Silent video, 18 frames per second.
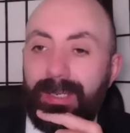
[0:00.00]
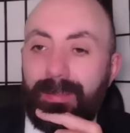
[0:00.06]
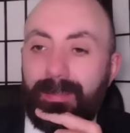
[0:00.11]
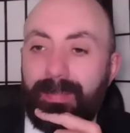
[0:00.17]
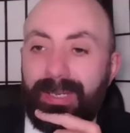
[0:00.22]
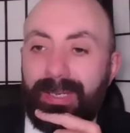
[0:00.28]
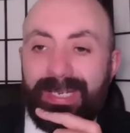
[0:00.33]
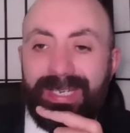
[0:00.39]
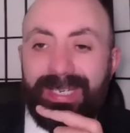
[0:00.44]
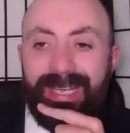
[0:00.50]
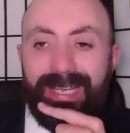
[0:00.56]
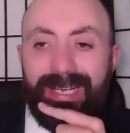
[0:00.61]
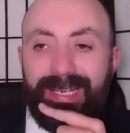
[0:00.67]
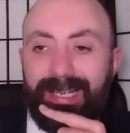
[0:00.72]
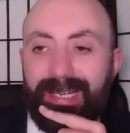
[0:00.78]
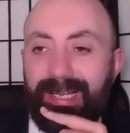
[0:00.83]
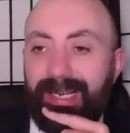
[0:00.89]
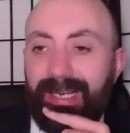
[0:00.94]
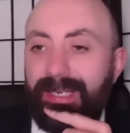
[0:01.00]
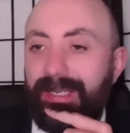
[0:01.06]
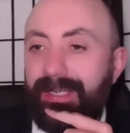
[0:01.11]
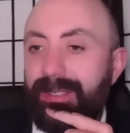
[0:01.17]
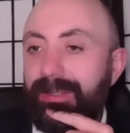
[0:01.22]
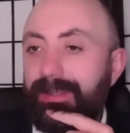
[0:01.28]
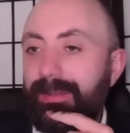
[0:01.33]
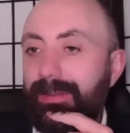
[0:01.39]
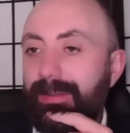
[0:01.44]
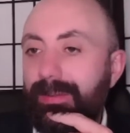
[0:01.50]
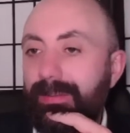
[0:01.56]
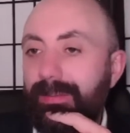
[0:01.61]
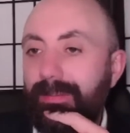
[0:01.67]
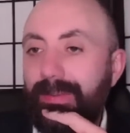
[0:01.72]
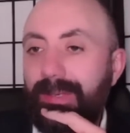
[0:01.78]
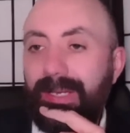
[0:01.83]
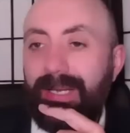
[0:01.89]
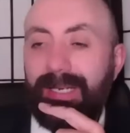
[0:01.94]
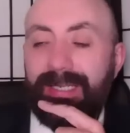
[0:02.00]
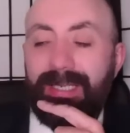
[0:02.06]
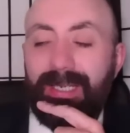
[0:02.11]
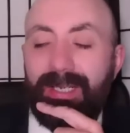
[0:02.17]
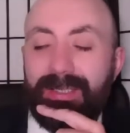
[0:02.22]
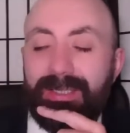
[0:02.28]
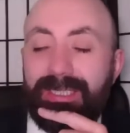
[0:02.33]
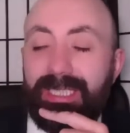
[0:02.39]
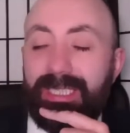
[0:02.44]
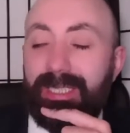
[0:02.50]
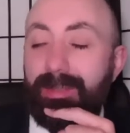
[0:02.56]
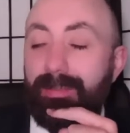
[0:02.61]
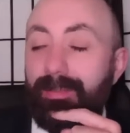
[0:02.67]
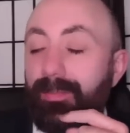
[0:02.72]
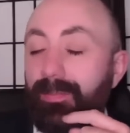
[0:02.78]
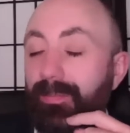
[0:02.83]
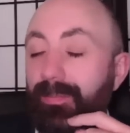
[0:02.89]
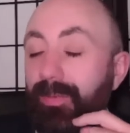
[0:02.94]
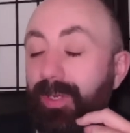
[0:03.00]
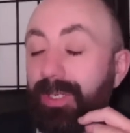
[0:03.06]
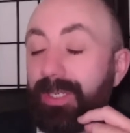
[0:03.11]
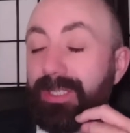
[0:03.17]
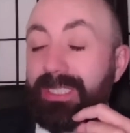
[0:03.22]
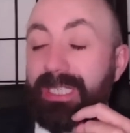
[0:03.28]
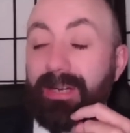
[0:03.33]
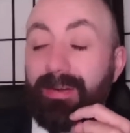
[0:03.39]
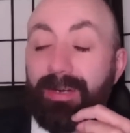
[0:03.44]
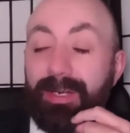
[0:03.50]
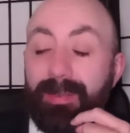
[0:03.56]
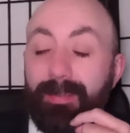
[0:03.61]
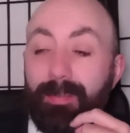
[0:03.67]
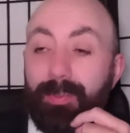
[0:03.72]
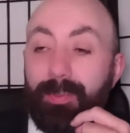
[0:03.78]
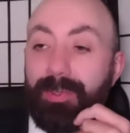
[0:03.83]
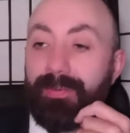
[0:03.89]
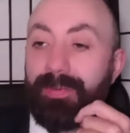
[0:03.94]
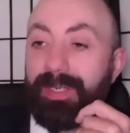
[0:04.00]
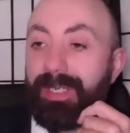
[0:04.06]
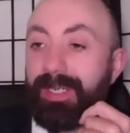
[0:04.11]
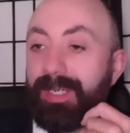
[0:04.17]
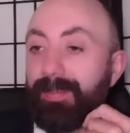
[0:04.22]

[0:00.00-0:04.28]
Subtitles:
but again, I can't see them voluntarily improving the